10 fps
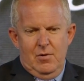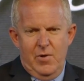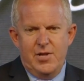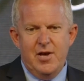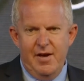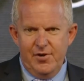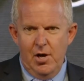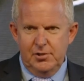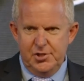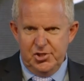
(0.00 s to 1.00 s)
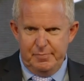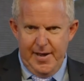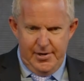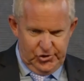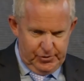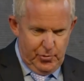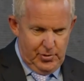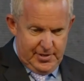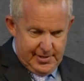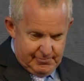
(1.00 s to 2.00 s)
when you have an altar space
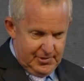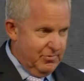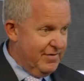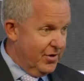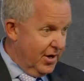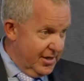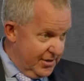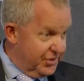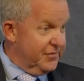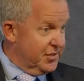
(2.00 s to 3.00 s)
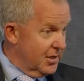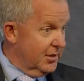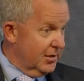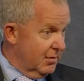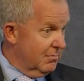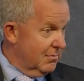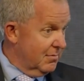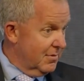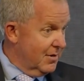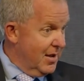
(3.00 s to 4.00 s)
smaller than what we've got in this facility?
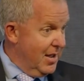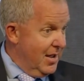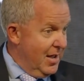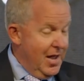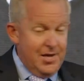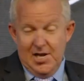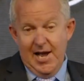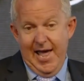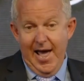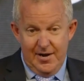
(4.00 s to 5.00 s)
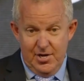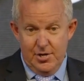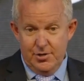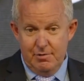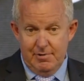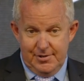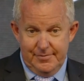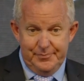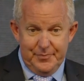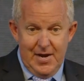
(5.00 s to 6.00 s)
It's like, how do you do
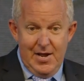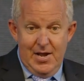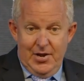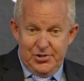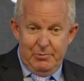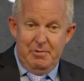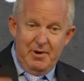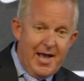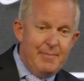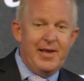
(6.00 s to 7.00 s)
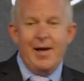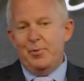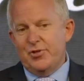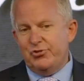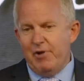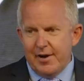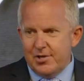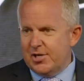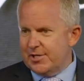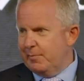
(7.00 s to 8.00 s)
it? So we were coming up with
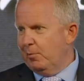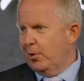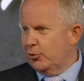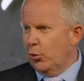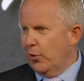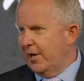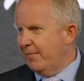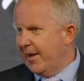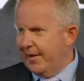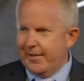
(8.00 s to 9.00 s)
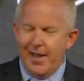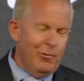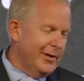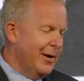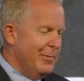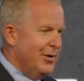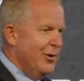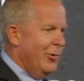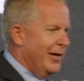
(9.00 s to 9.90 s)
strategies and we were all talking about, okay, what can we do?